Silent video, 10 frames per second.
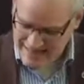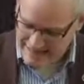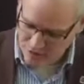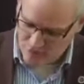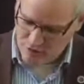
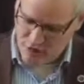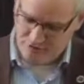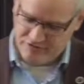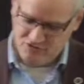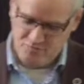that Locke
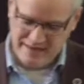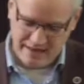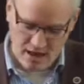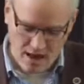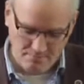offers
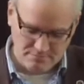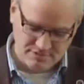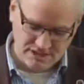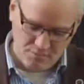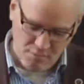
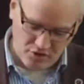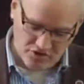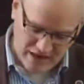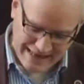becomes the modern